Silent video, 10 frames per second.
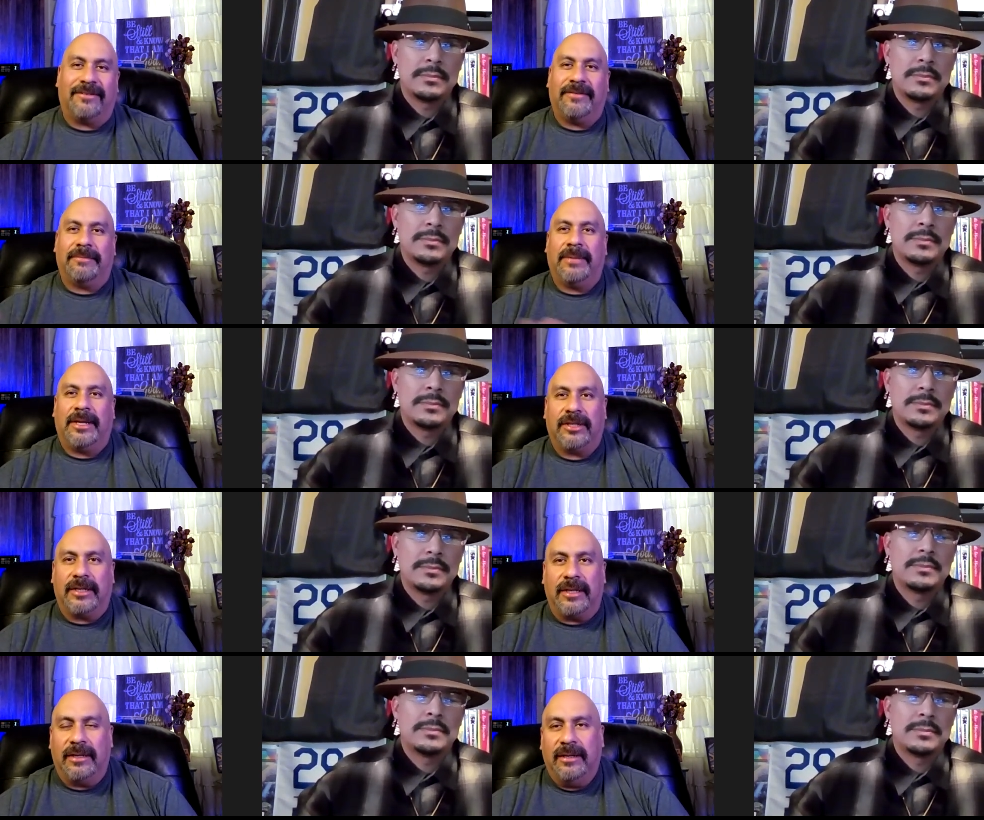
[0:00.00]
Speaker 1: to even mention
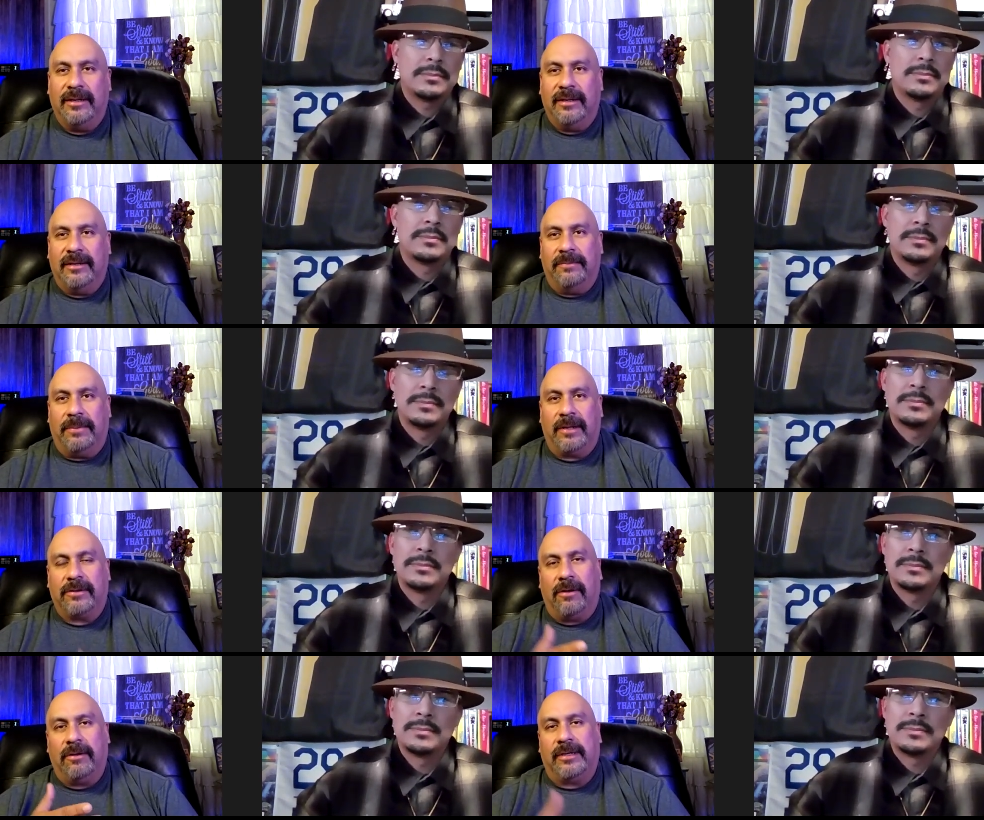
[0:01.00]
it. But it's
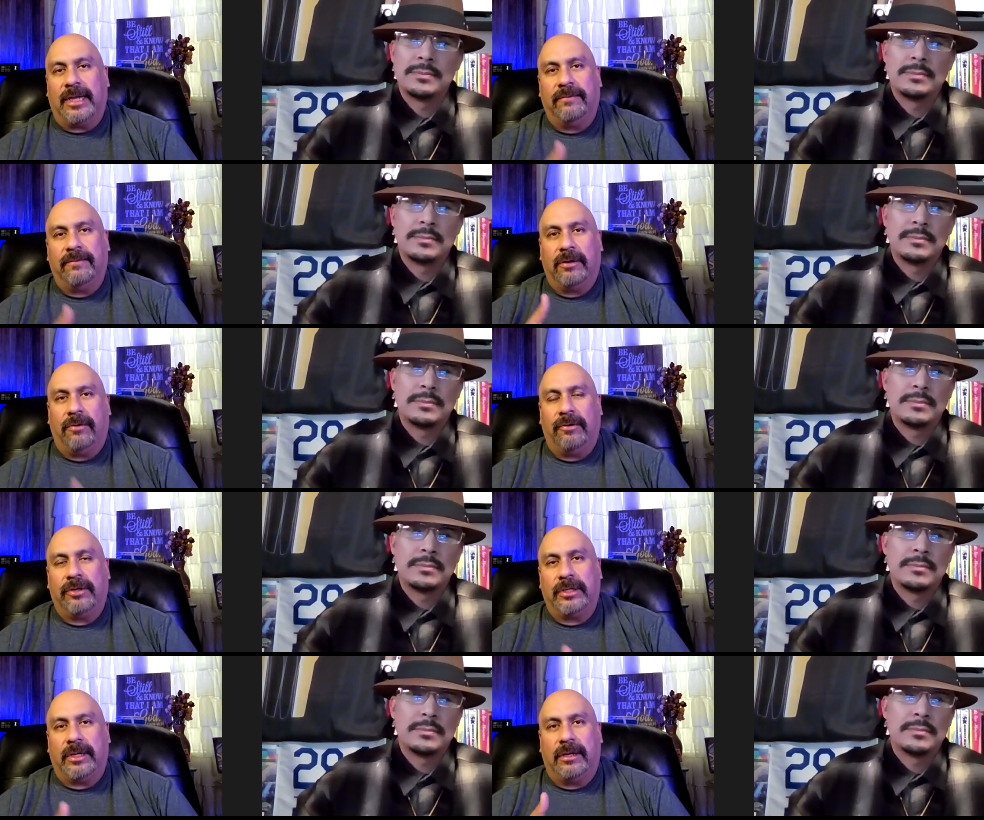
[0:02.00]
called David
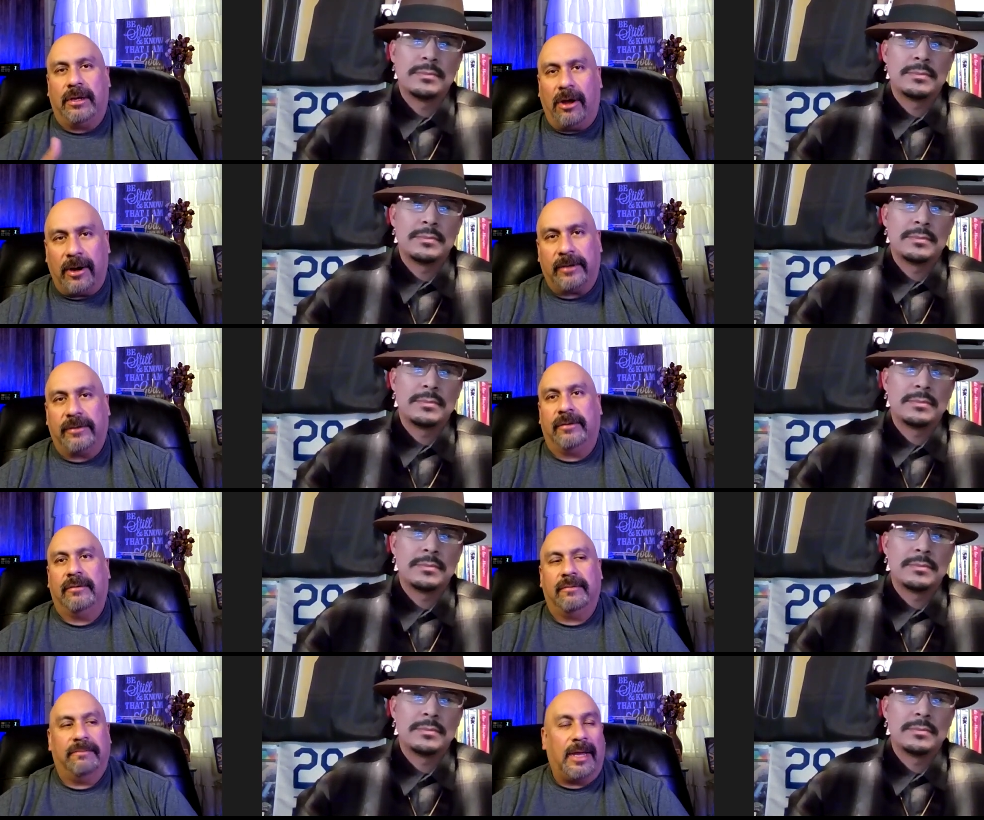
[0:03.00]
Rocha Art.
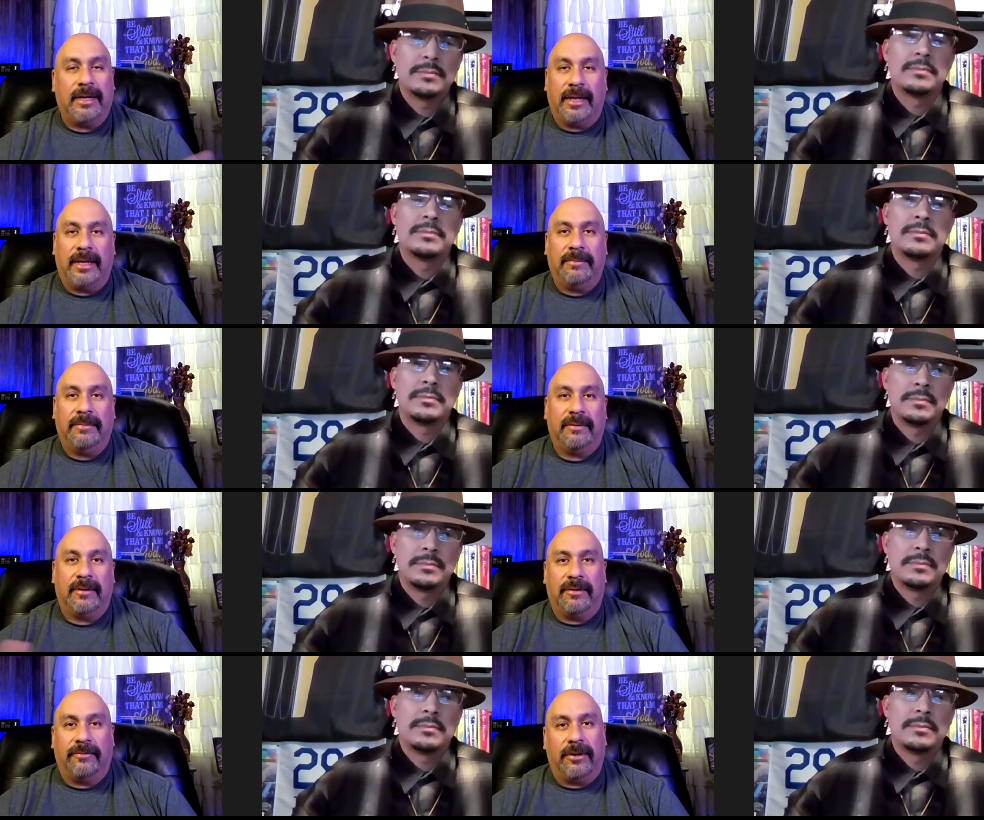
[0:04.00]
My name
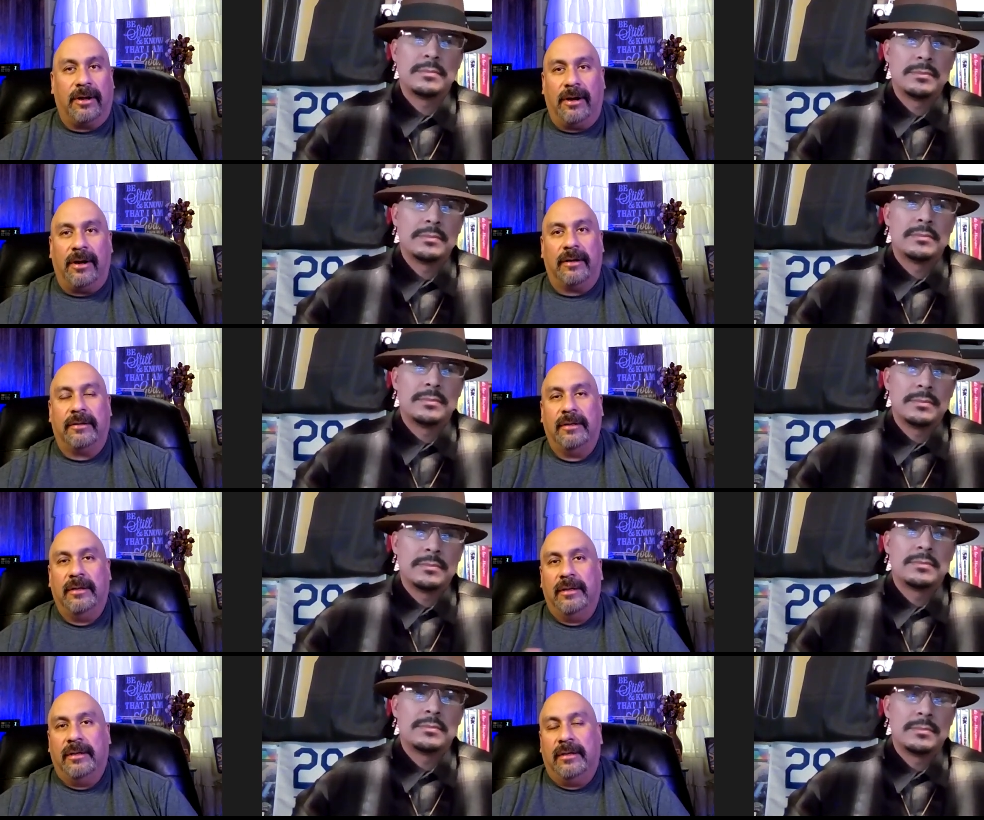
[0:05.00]
and the word art.
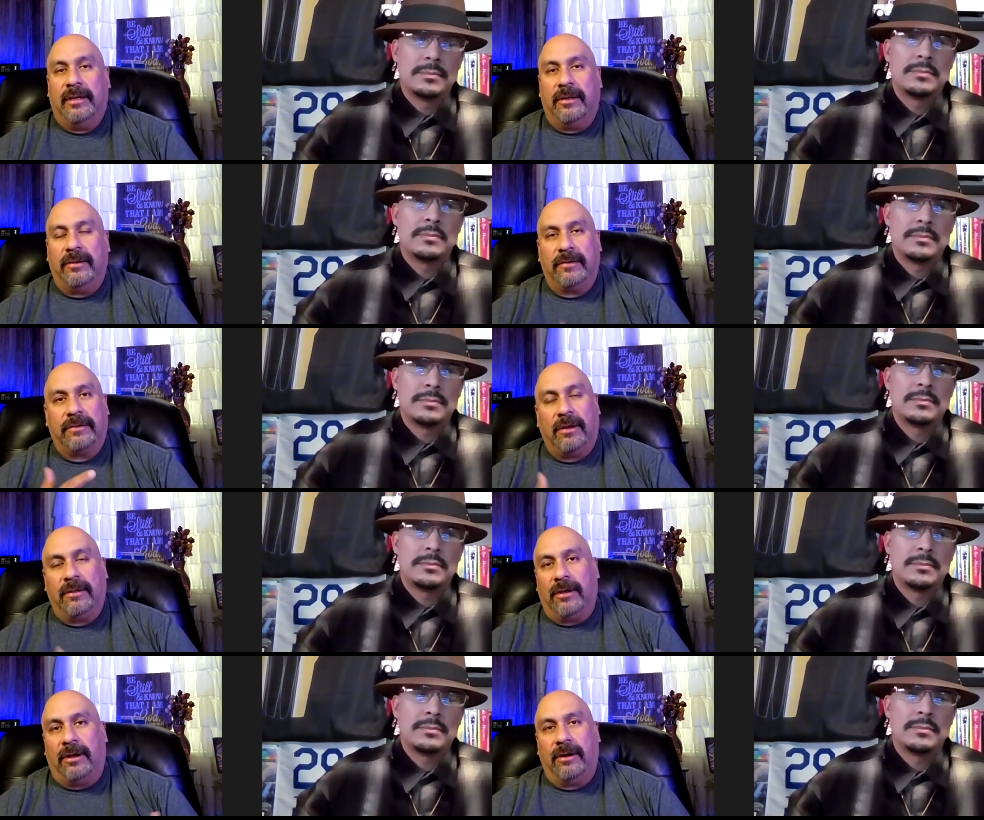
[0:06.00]
And you can see all
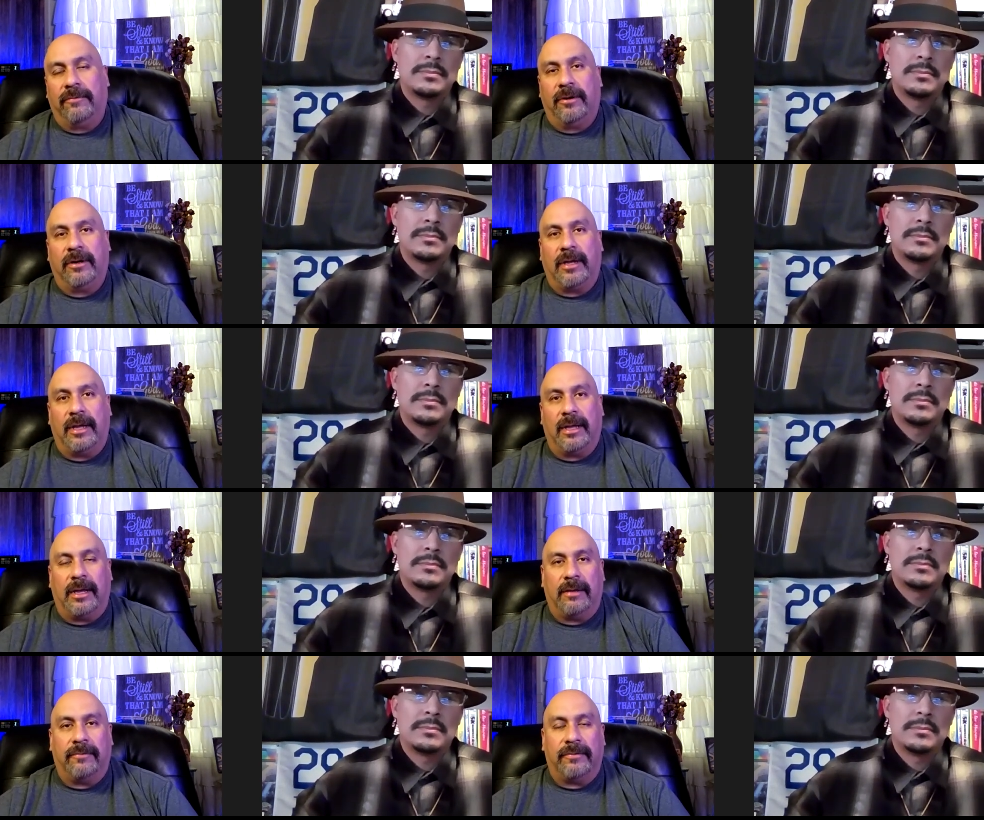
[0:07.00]
the artwork. I,
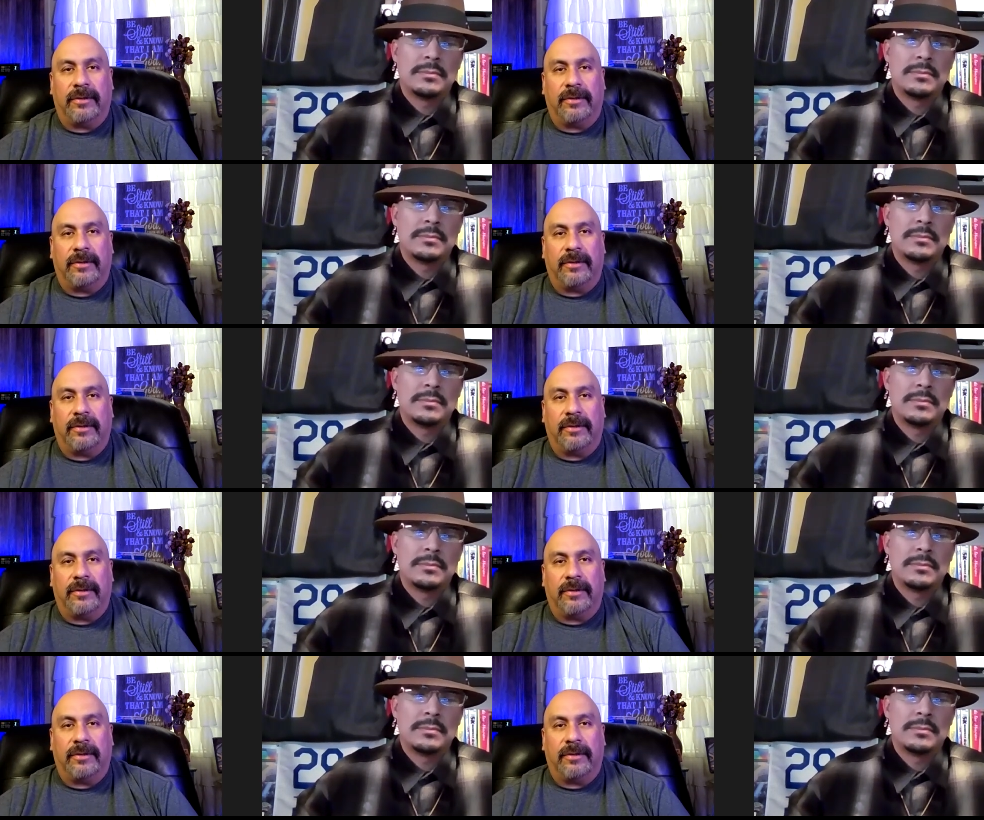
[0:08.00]
I was